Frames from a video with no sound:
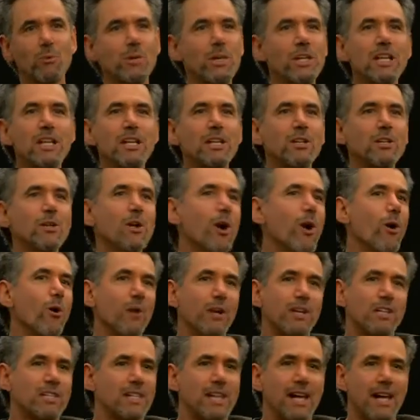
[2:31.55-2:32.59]
We didn't know
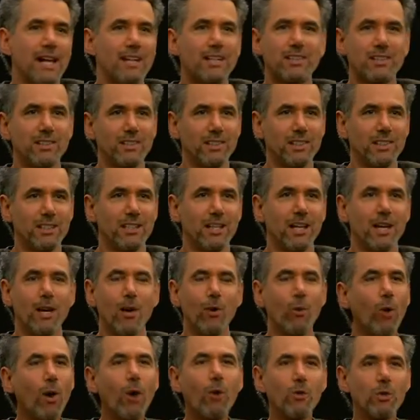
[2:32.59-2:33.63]
exactly
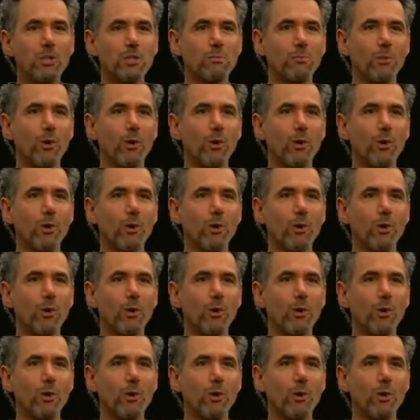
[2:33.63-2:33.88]
what was